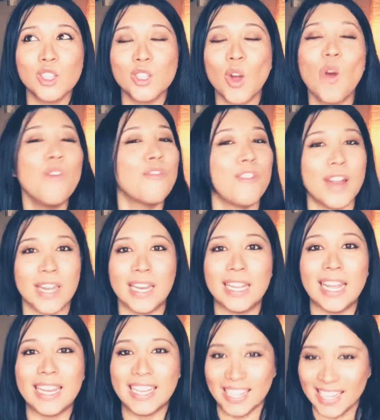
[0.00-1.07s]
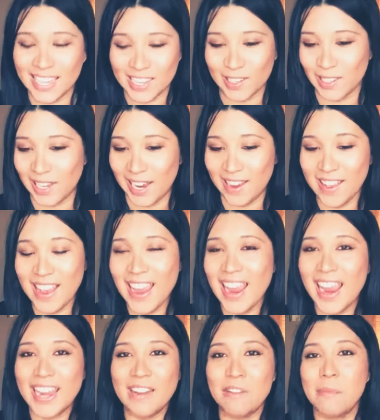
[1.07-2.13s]
so funny. Like he killed it.
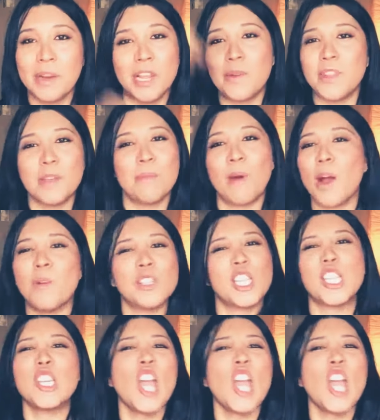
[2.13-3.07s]
And everybody in the bar was like,